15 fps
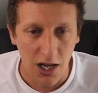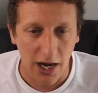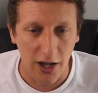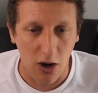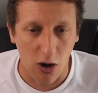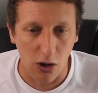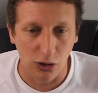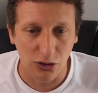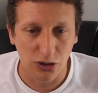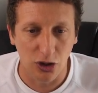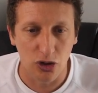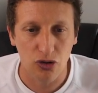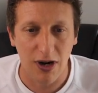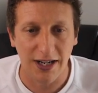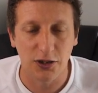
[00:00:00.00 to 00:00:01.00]
And it also
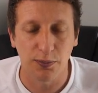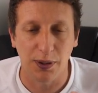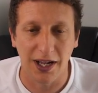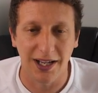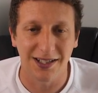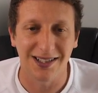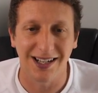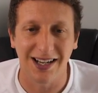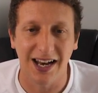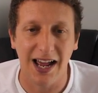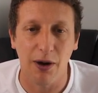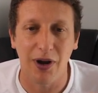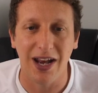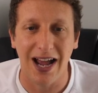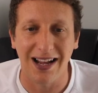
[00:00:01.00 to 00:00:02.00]
drags players in,
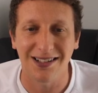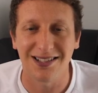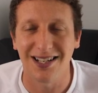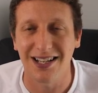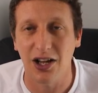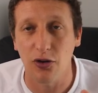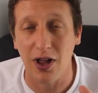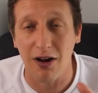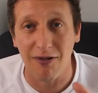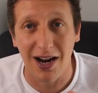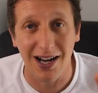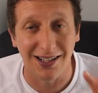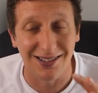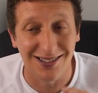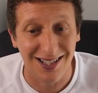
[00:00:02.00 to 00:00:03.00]
allowing Anthony on that
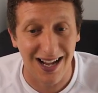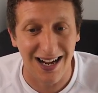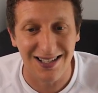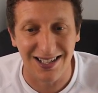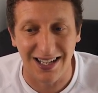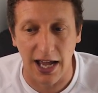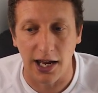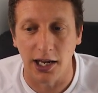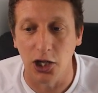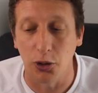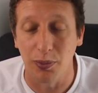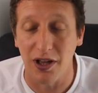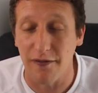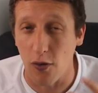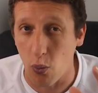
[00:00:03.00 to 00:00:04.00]
right hand side to get a little
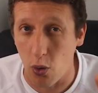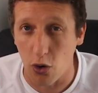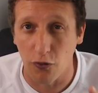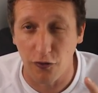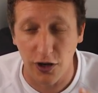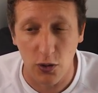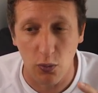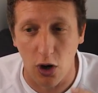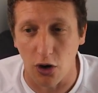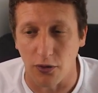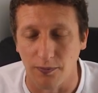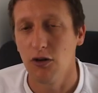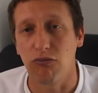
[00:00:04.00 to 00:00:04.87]
bit of a 1v1.